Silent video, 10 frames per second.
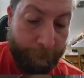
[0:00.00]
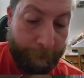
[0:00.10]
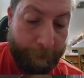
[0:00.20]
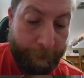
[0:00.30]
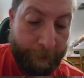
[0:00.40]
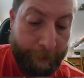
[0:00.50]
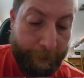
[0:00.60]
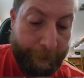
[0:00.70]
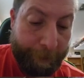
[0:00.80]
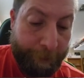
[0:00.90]
I did that
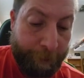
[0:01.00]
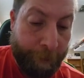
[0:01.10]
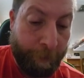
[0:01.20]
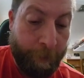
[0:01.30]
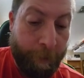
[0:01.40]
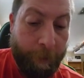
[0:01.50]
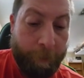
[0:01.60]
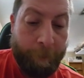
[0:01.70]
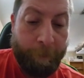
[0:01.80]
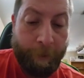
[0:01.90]
last year.
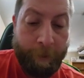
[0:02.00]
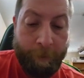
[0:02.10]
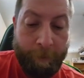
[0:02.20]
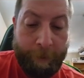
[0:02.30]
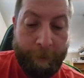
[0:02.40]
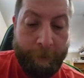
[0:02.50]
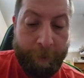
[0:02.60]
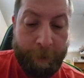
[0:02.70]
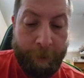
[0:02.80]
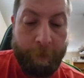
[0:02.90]
So I figured I'd do it again this
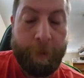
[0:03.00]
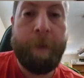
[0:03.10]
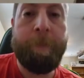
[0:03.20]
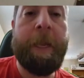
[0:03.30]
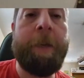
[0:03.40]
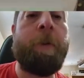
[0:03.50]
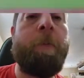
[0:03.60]
year. In case you're